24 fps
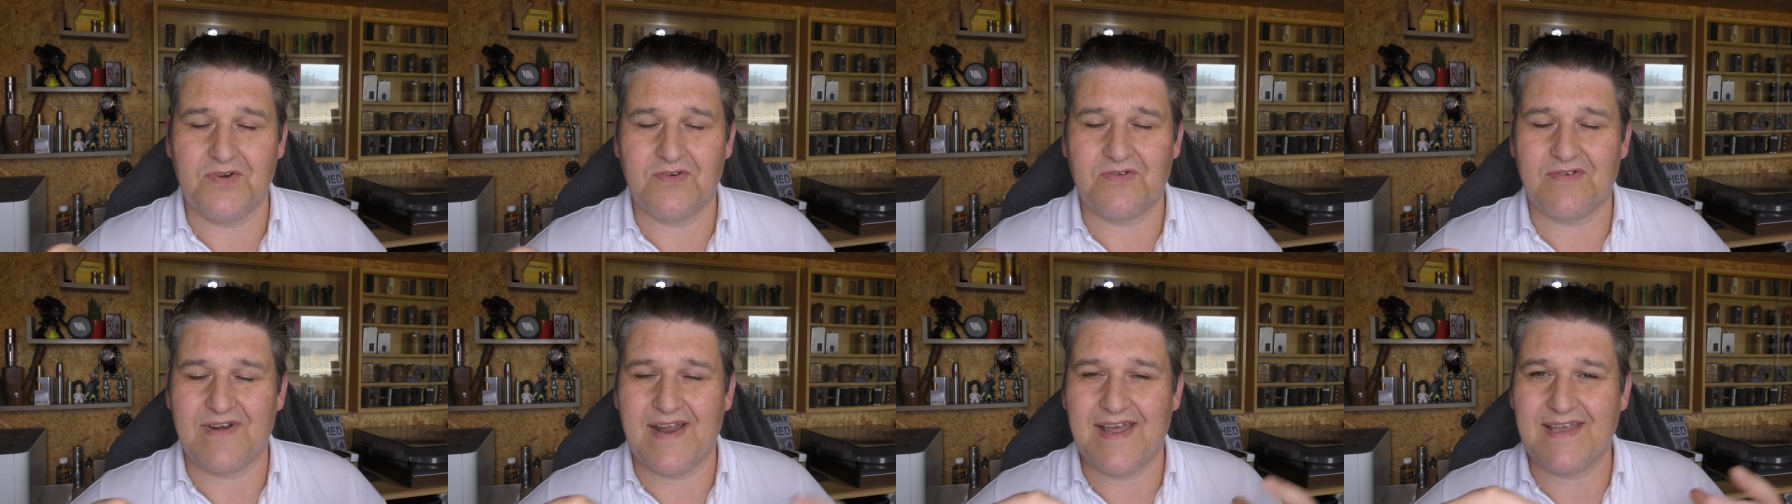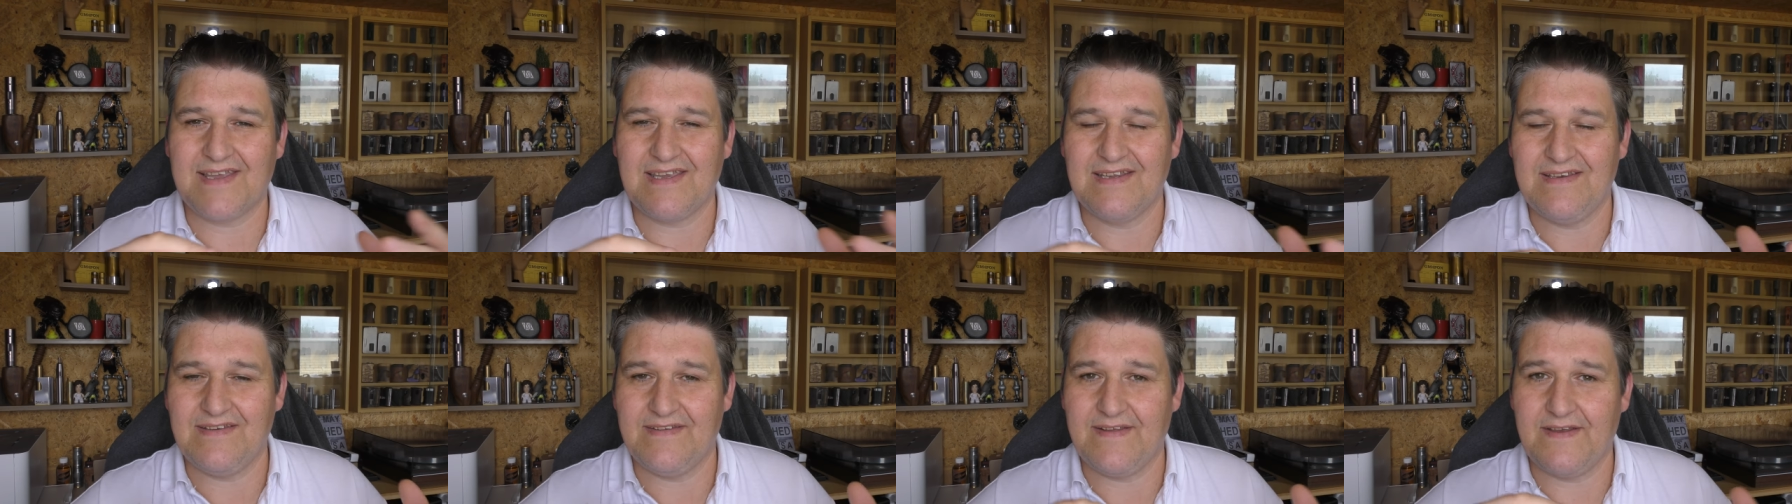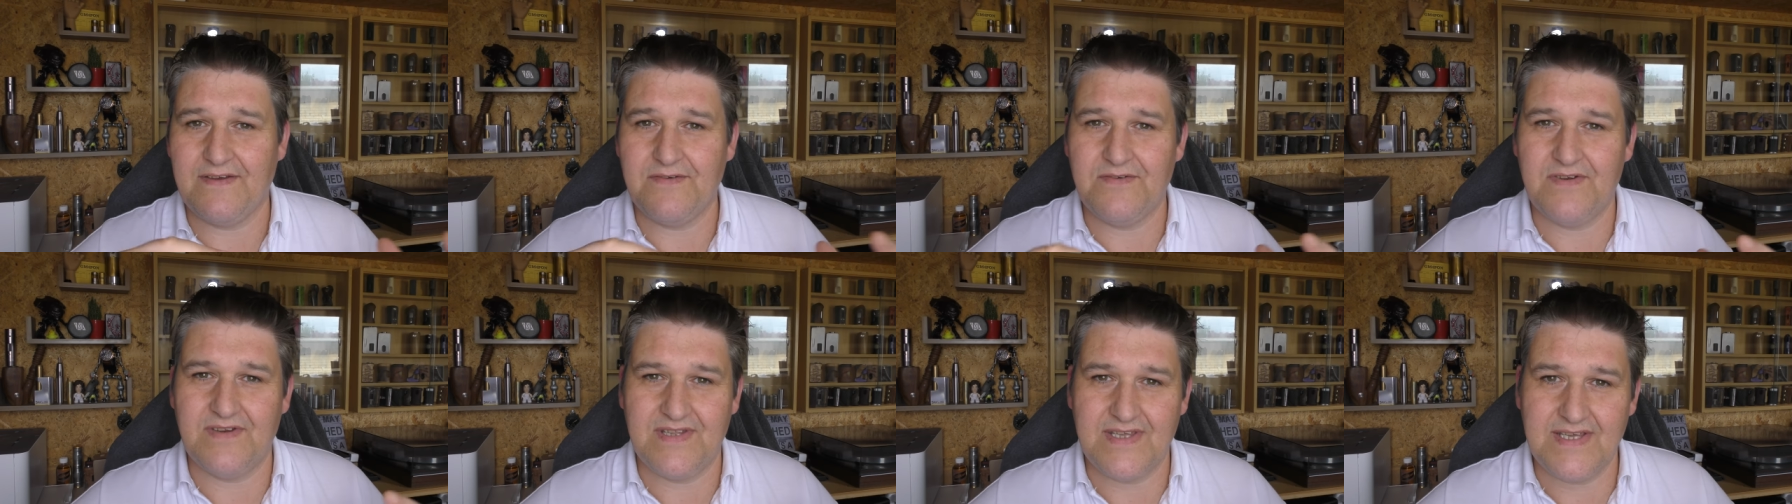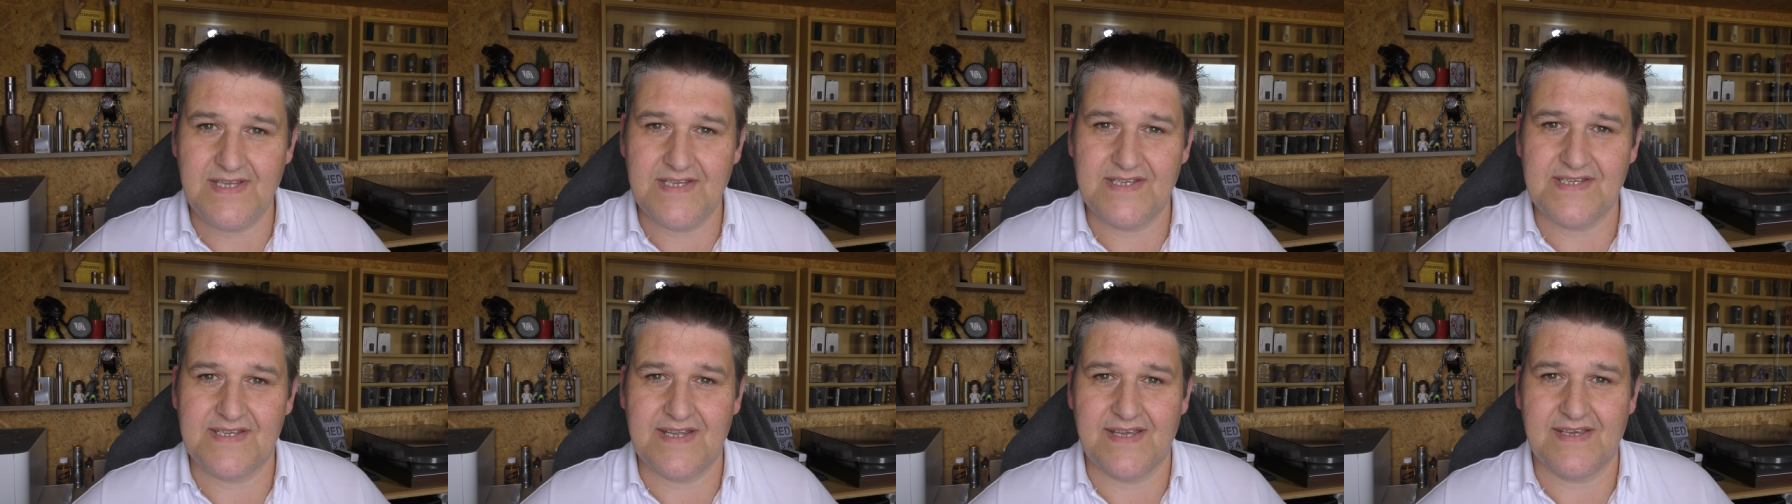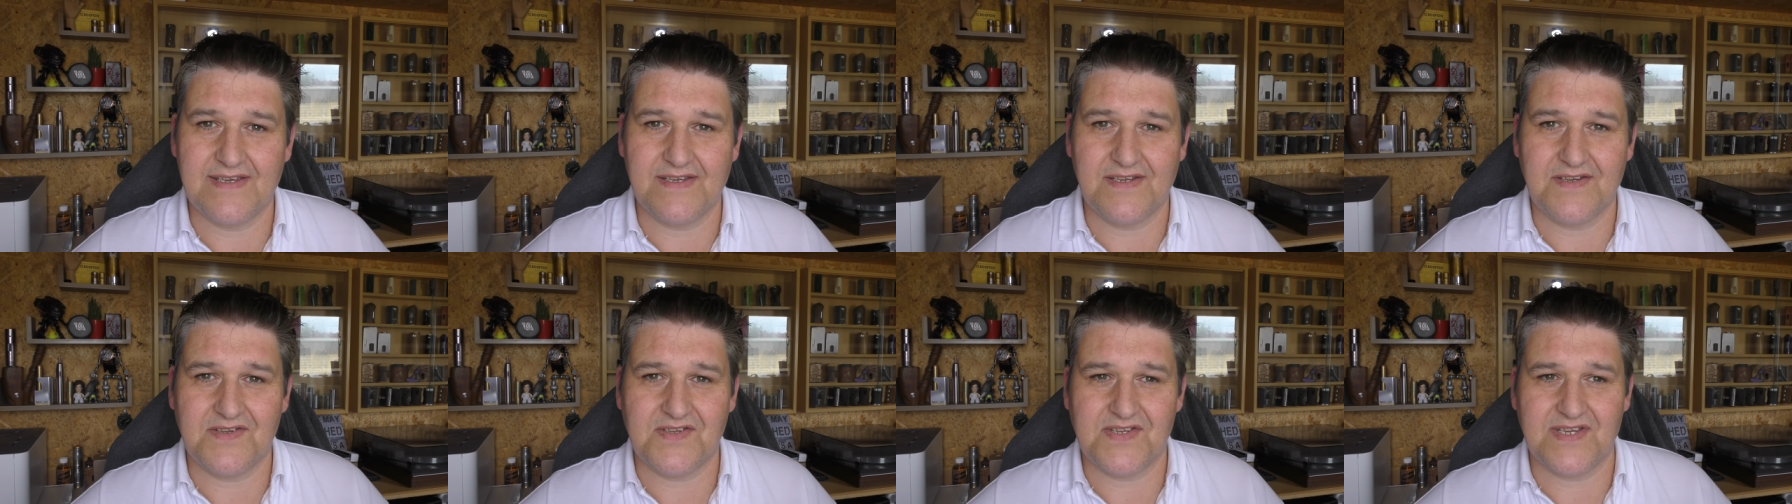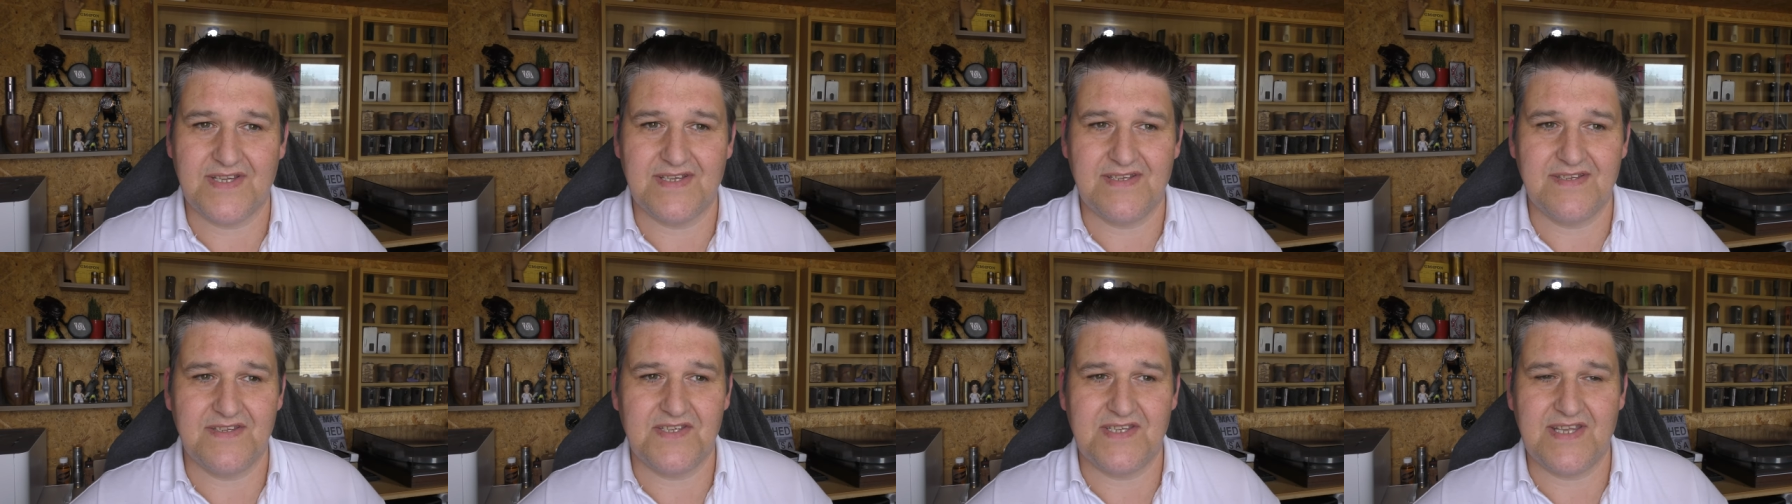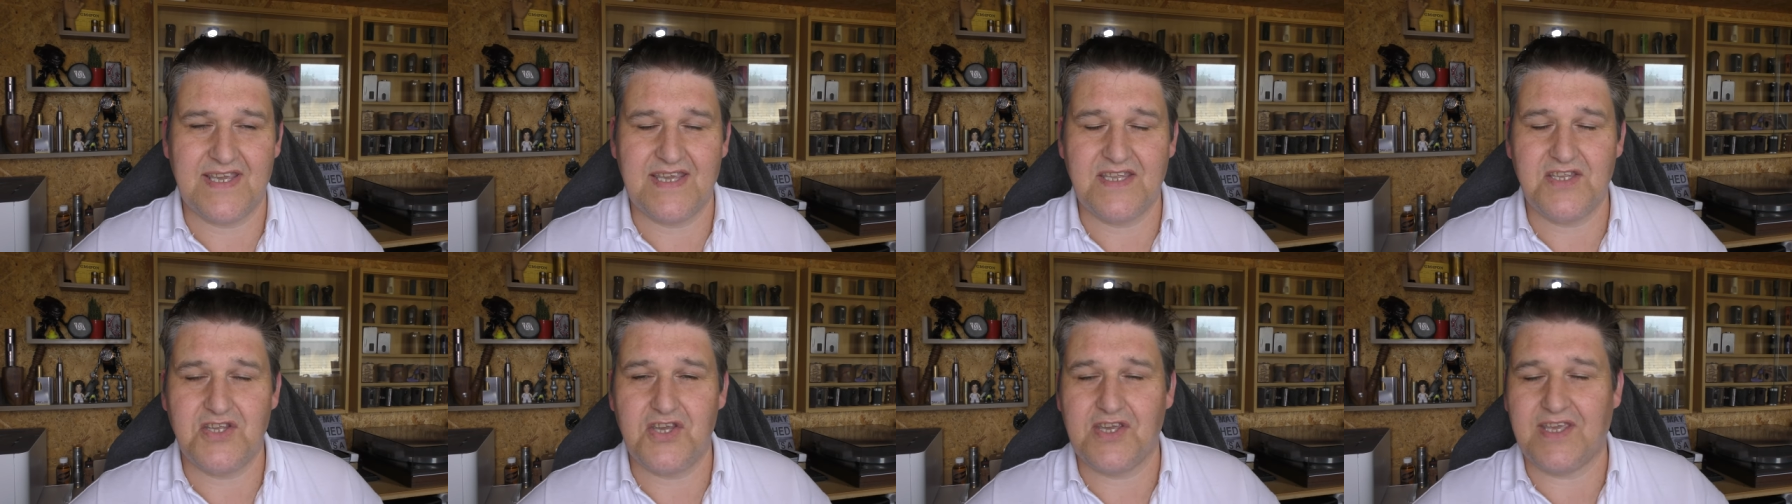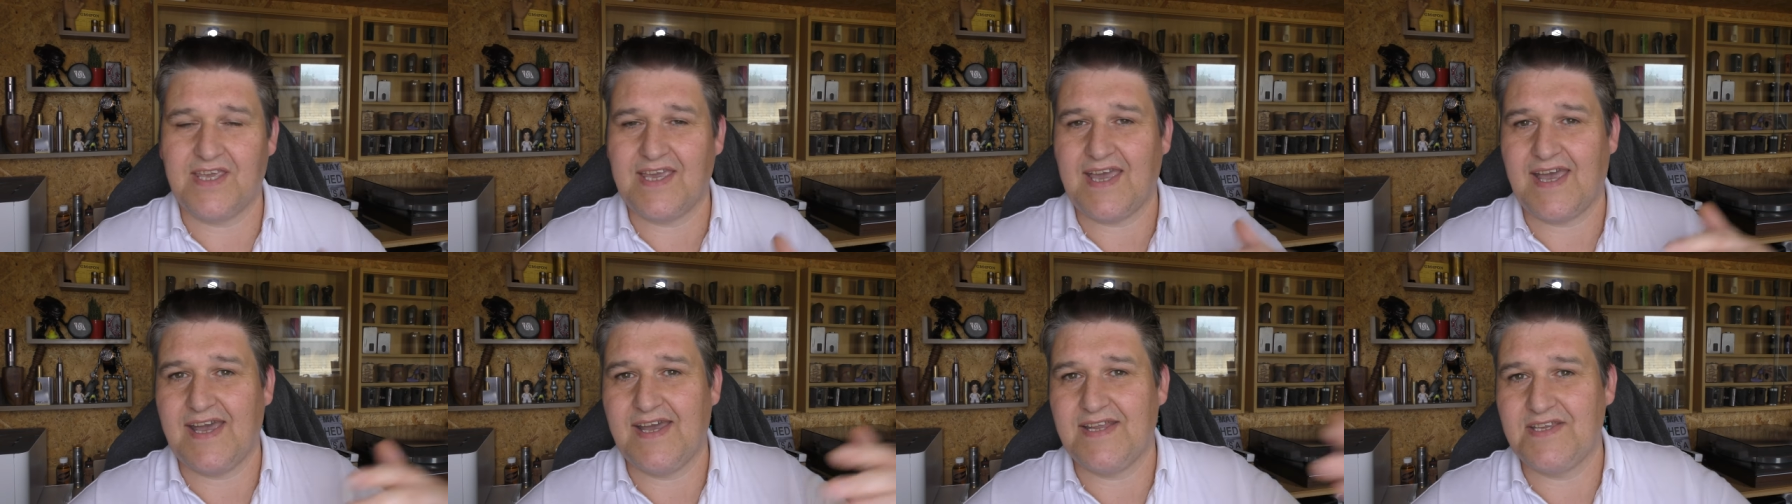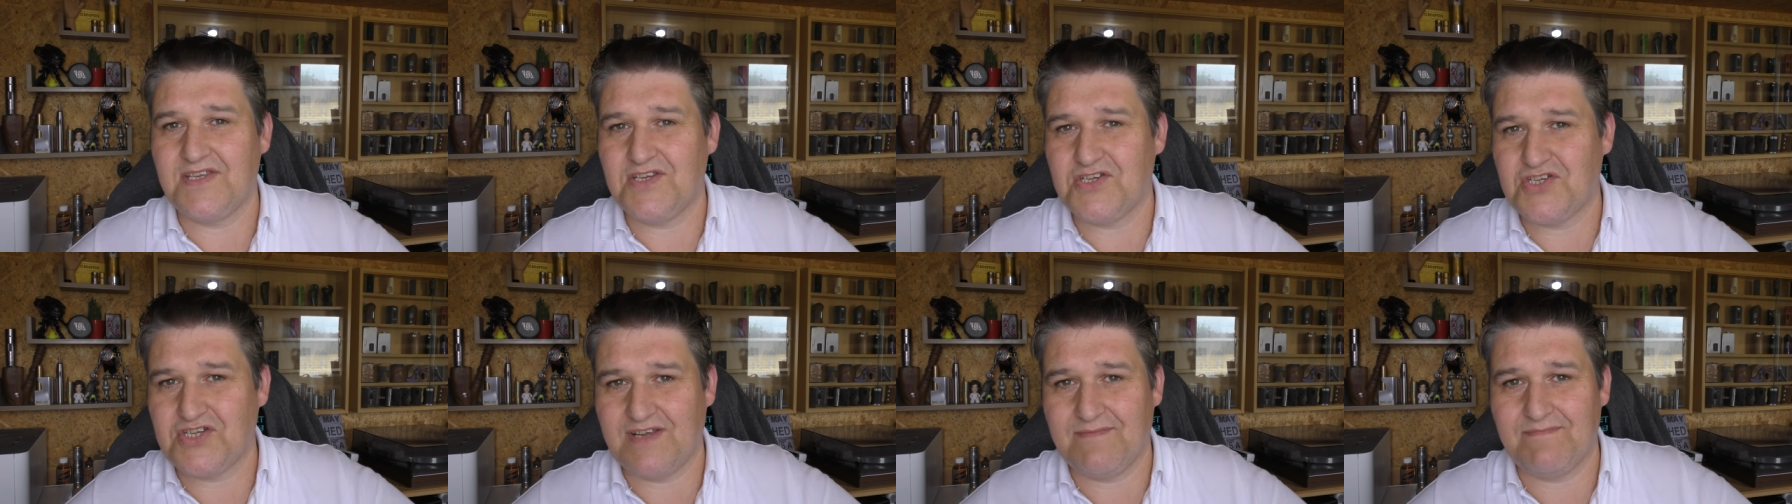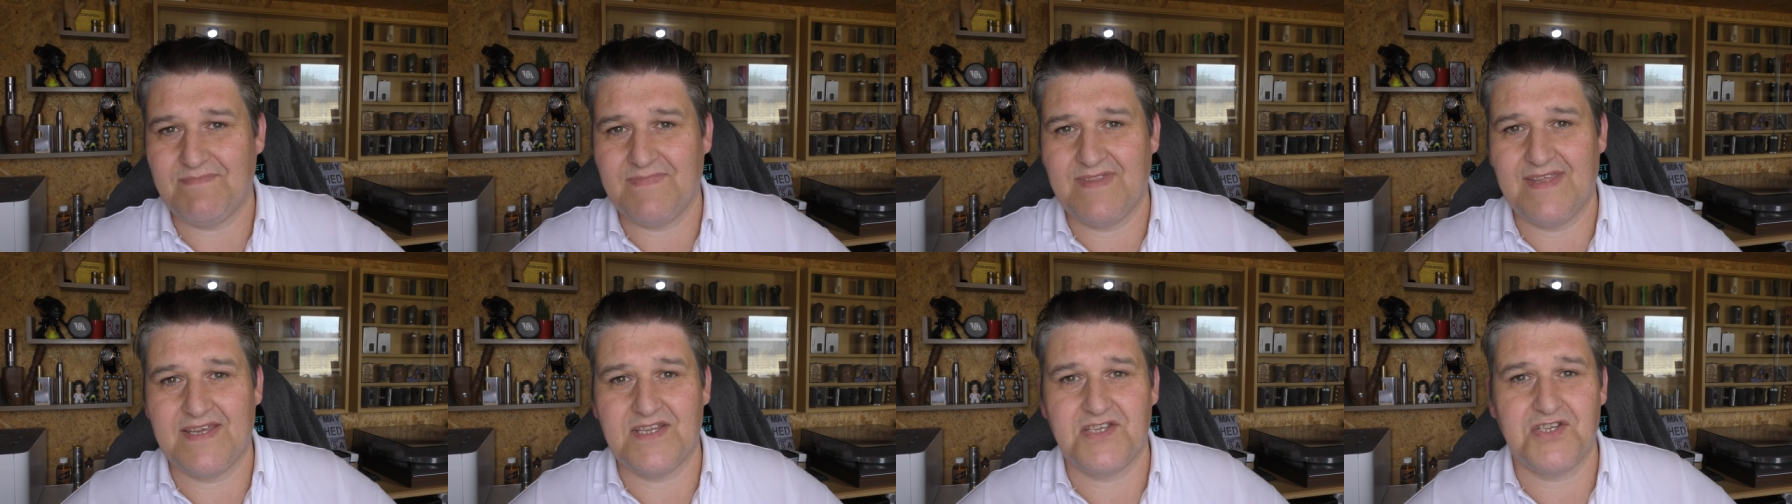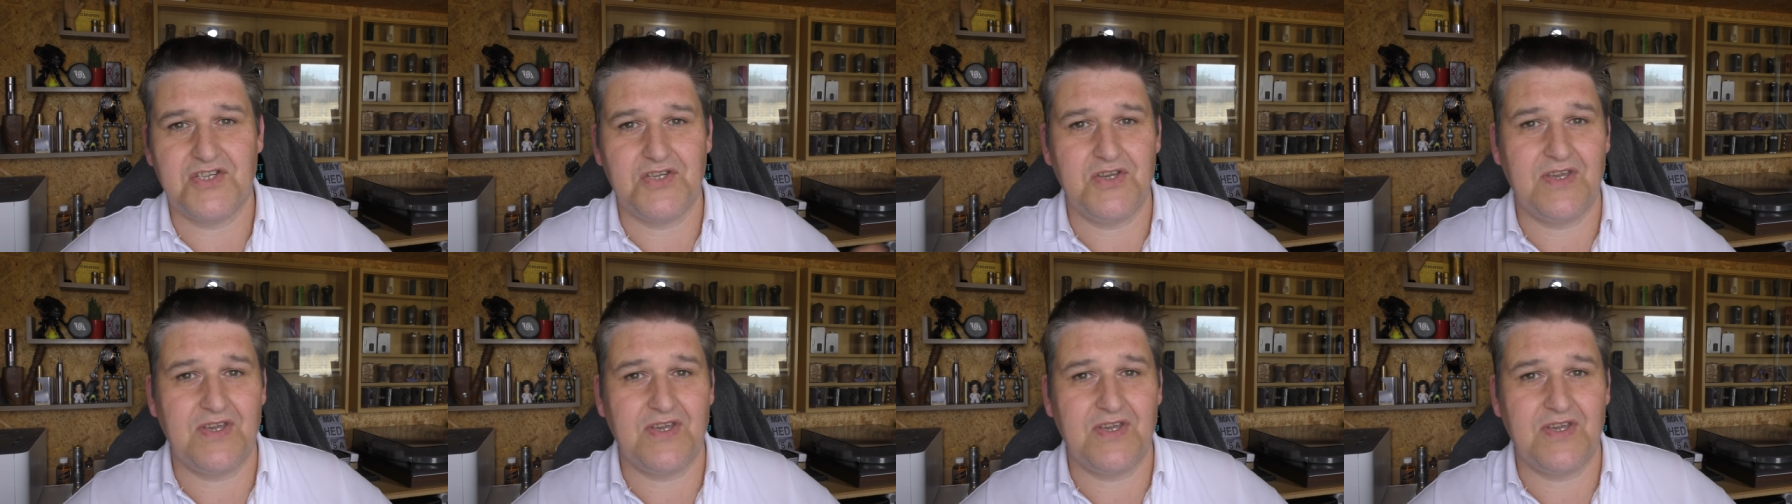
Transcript: cracking down on e-cigs and saying you can't ship this,